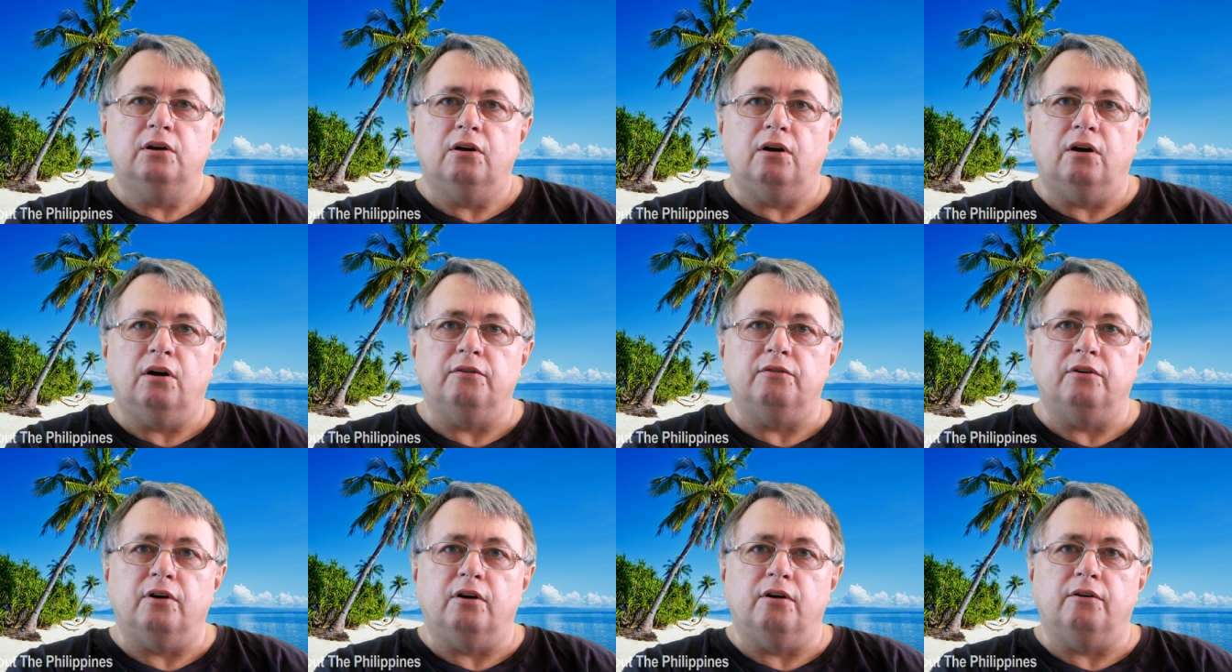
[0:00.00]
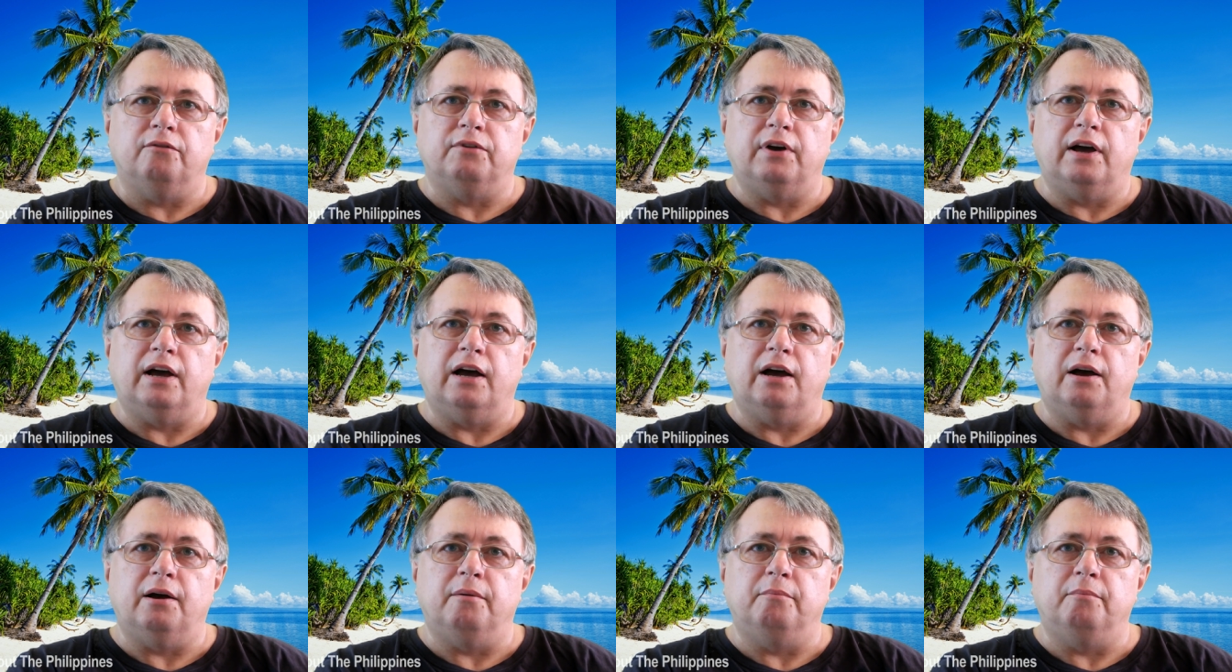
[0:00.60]

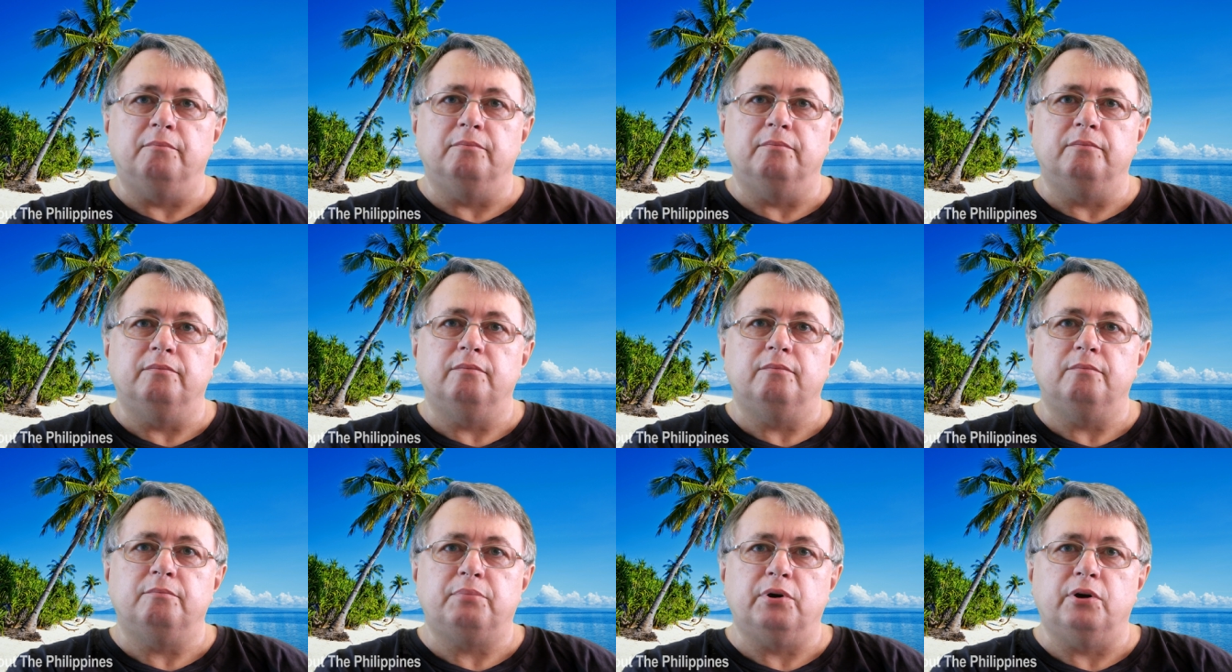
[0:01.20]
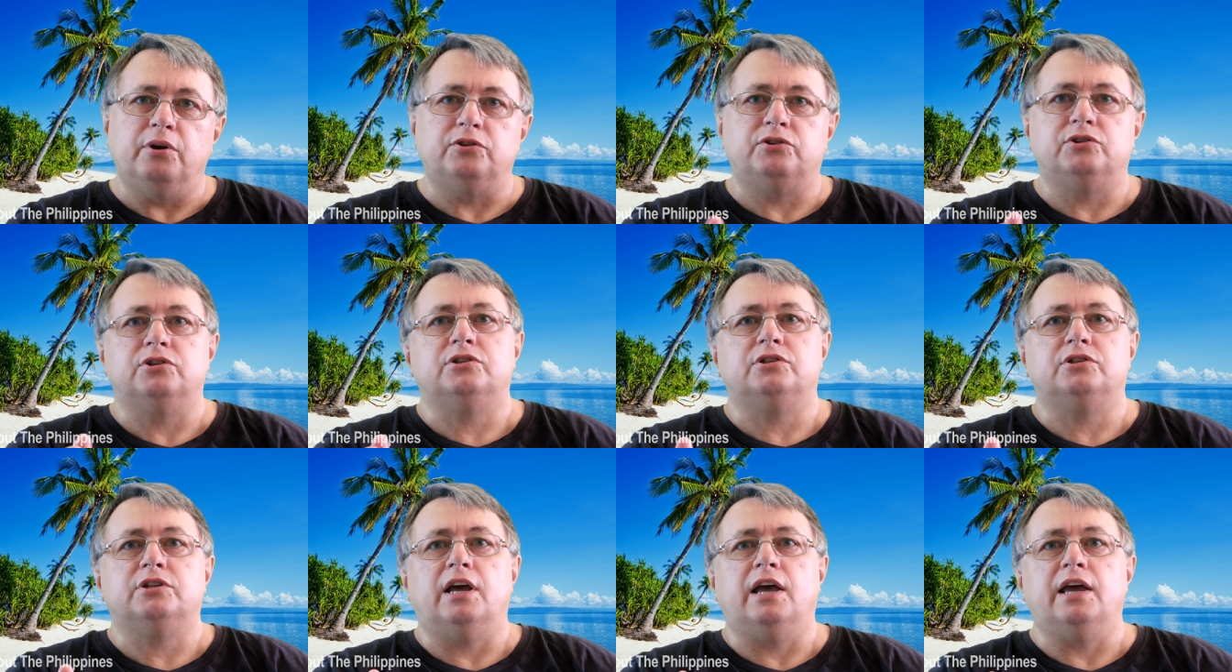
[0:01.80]
I've
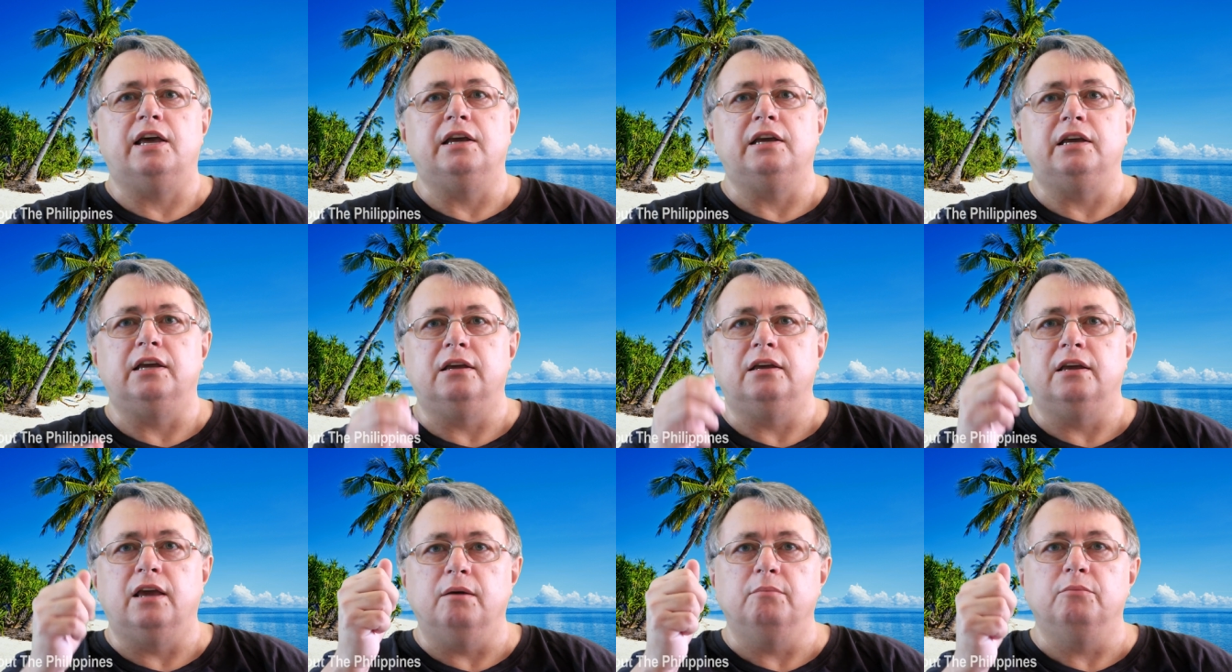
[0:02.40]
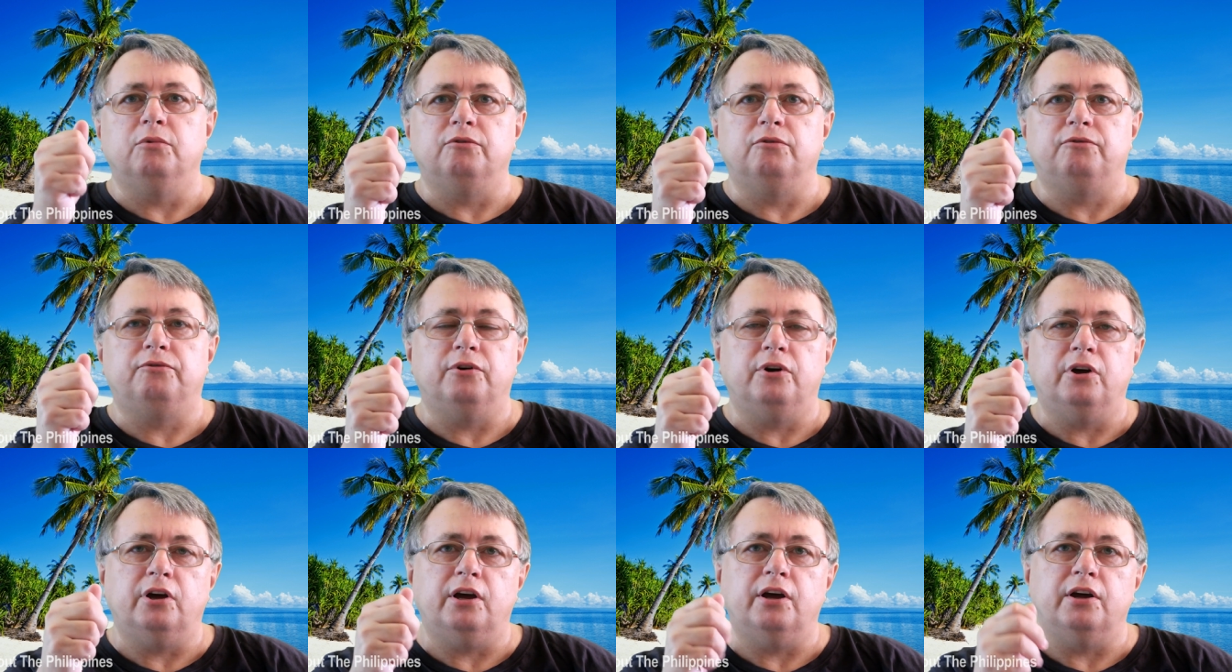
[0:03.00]
purchased a gimbal
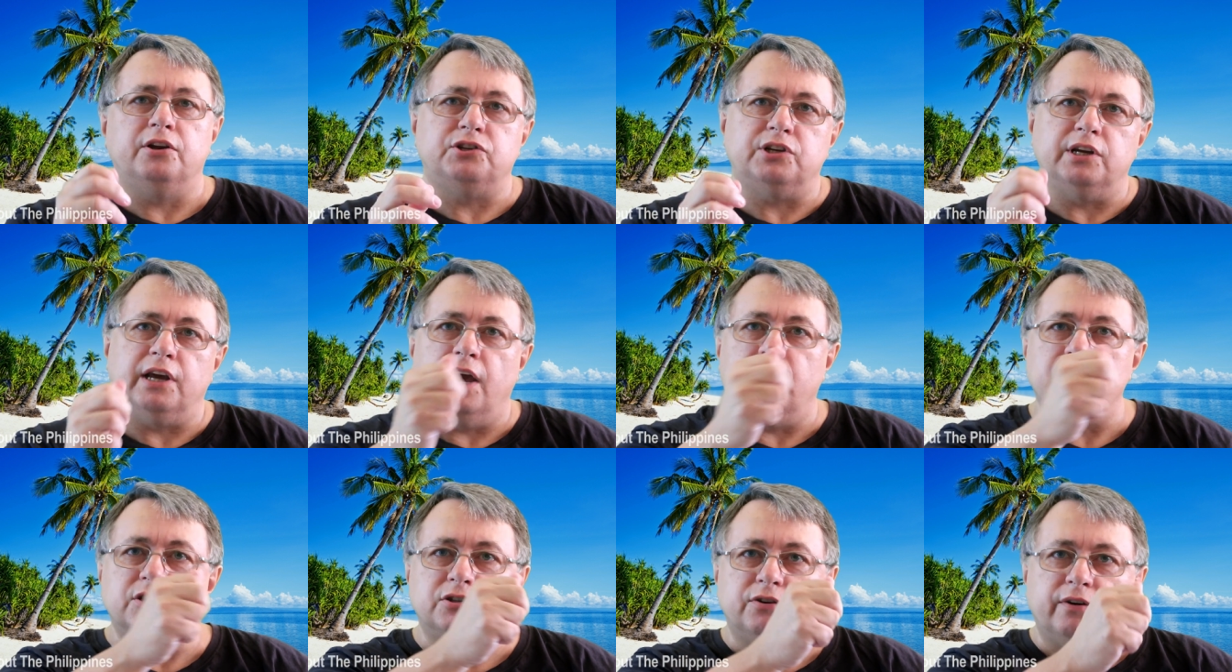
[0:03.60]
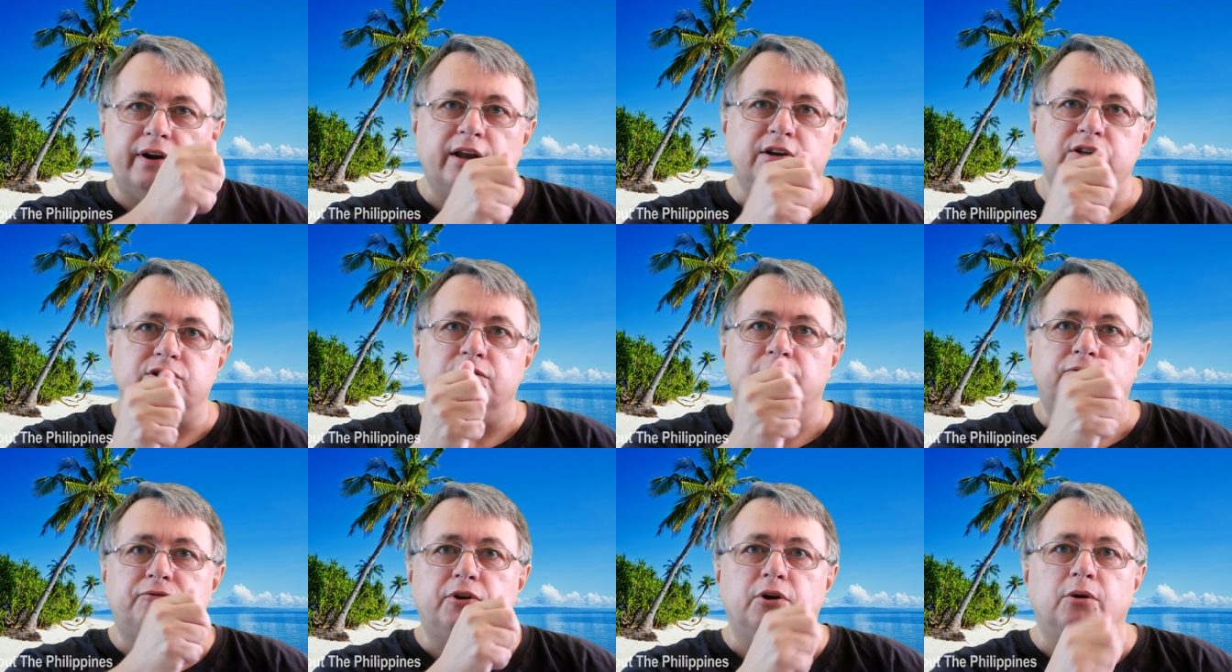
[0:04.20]
for her, and she goes around,
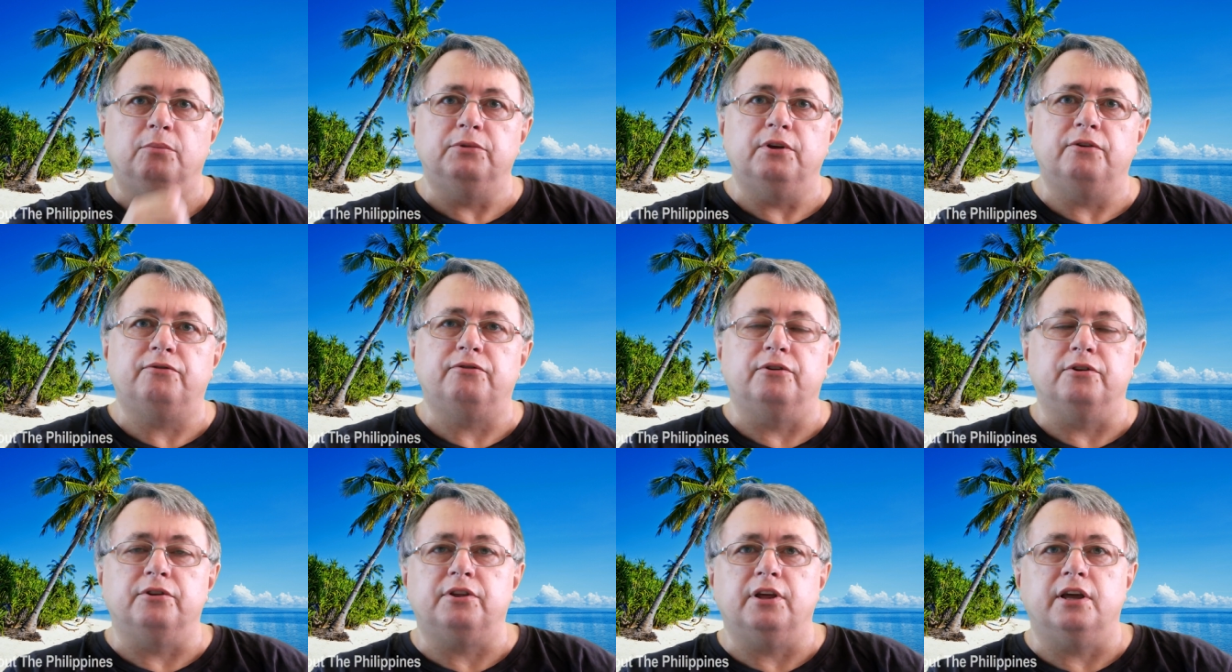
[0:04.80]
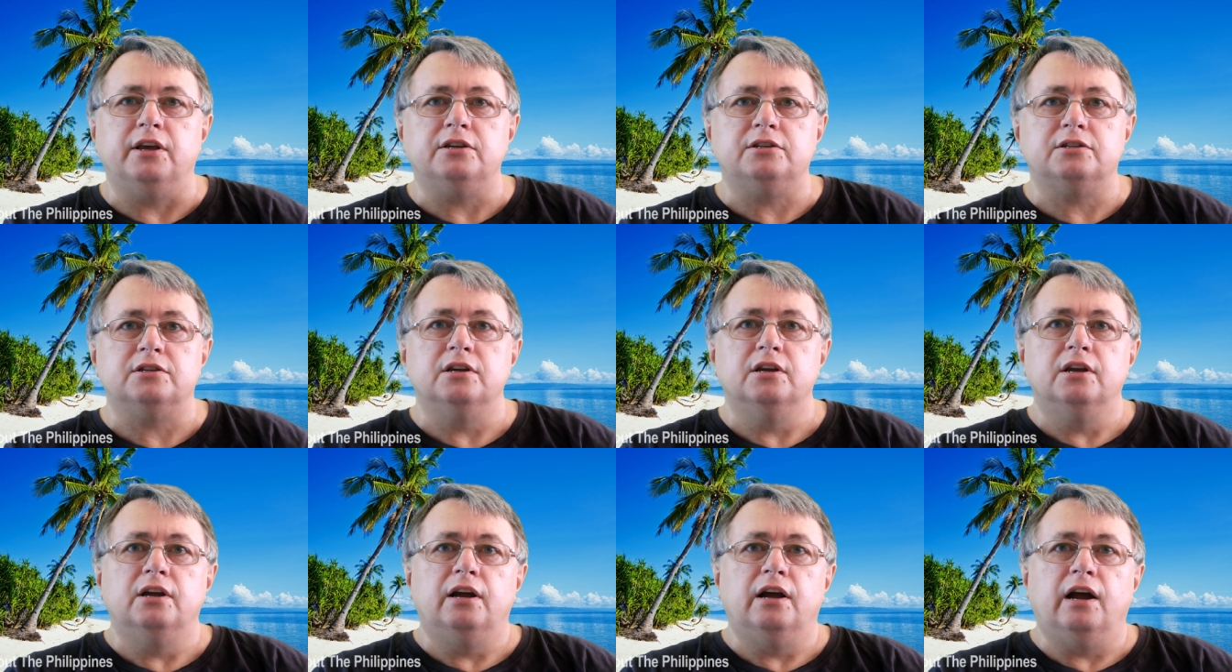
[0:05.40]
she'll film different
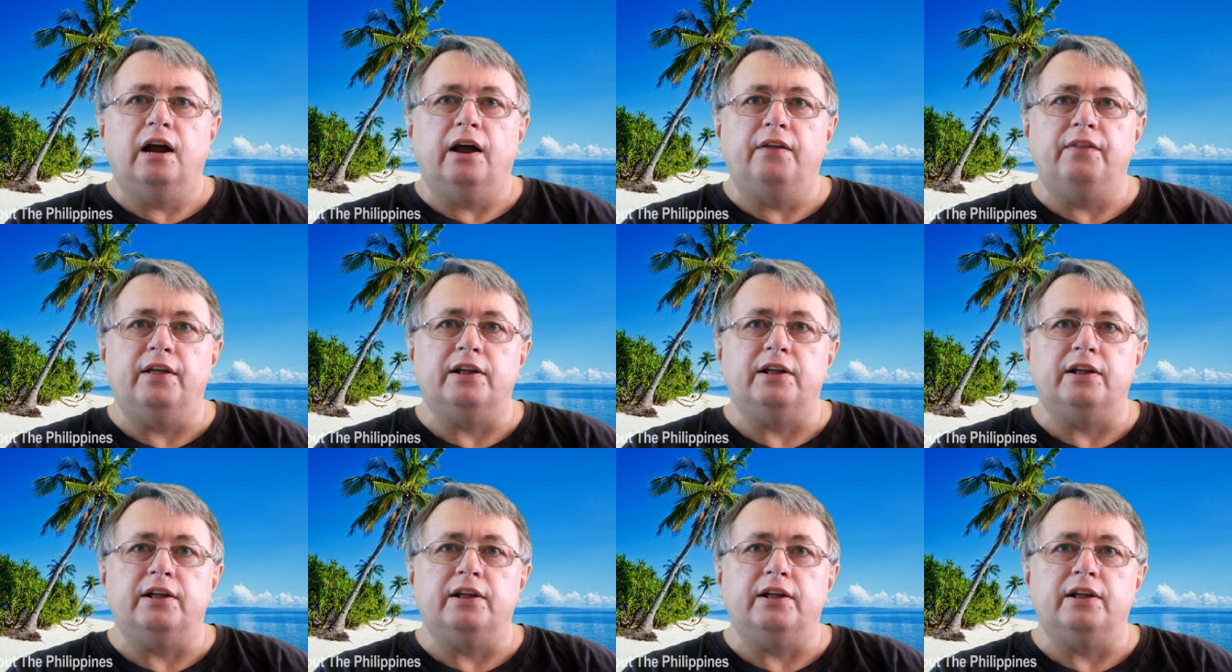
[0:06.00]
things, and